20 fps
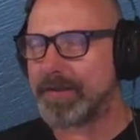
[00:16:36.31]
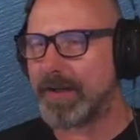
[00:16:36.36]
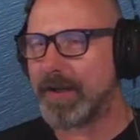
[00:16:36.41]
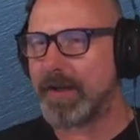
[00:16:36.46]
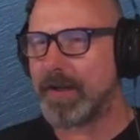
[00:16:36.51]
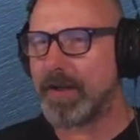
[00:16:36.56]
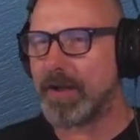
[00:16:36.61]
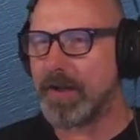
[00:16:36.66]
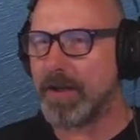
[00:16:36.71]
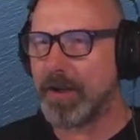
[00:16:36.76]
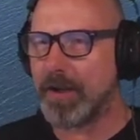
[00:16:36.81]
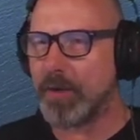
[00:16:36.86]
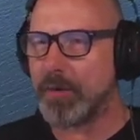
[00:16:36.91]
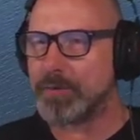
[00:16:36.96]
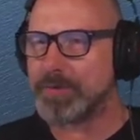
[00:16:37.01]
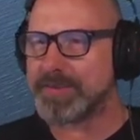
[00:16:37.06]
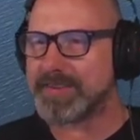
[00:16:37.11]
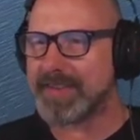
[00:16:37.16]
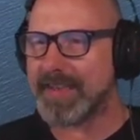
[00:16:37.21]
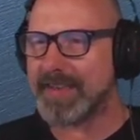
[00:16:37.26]

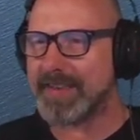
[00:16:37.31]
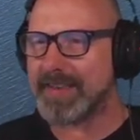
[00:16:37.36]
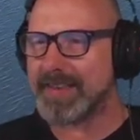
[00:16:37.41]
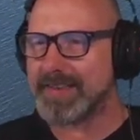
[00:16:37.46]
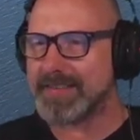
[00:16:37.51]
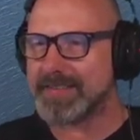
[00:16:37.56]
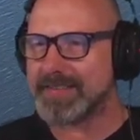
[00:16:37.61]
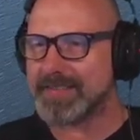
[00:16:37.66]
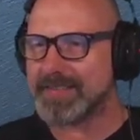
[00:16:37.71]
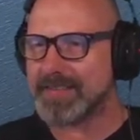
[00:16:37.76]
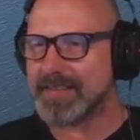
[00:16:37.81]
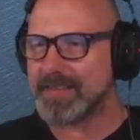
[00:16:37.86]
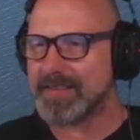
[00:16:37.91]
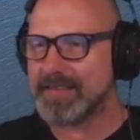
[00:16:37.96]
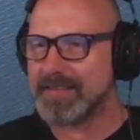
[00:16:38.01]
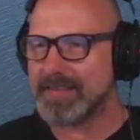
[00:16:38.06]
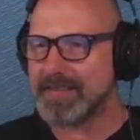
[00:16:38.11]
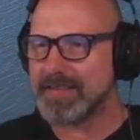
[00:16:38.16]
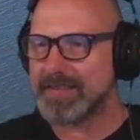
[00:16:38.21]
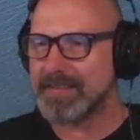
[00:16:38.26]
low settings
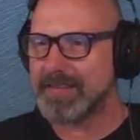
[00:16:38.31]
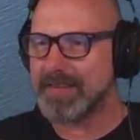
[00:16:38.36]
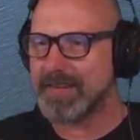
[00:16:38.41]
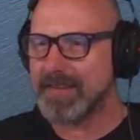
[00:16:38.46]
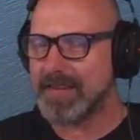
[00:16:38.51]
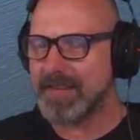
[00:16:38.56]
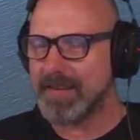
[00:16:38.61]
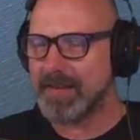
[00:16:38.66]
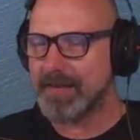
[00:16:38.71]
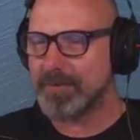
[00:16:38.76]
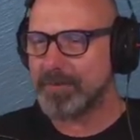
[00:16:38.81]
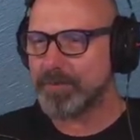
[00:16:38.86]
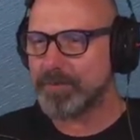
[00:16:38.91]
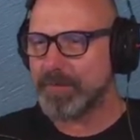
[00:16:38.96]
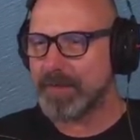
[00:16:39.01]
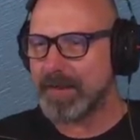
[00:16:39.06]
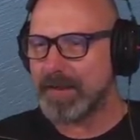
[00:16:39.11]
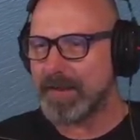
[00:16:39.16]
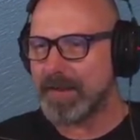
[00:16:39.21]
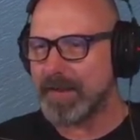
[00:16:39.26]

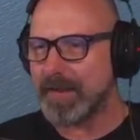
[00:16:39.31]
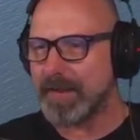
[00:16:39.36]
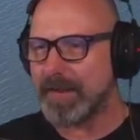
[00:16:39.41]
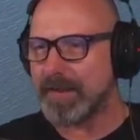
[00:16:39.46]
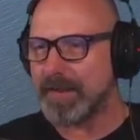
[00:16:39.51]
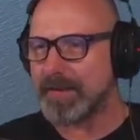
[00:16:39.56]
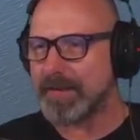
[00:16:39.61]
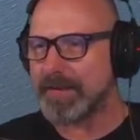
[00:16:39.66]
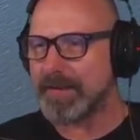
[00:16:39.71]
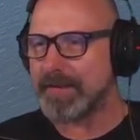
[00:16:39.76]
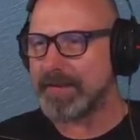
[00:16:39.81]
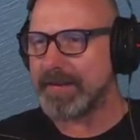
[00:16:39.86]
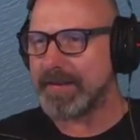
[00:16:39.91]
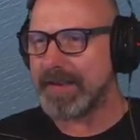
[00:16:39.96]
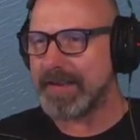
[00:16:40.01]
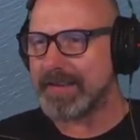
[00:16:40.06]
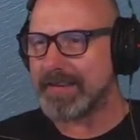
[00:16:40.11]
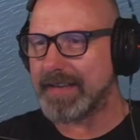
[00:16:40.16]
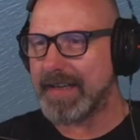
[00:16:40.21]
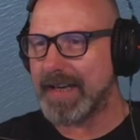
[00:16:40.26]

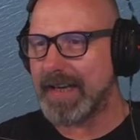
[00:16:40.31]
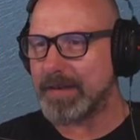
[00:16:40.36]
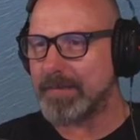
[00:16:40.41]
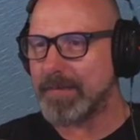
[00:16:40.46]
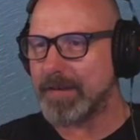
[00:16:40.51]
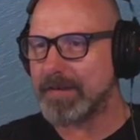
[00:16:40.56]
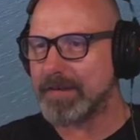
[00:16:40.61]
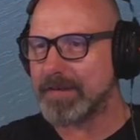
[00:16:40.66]
in-game.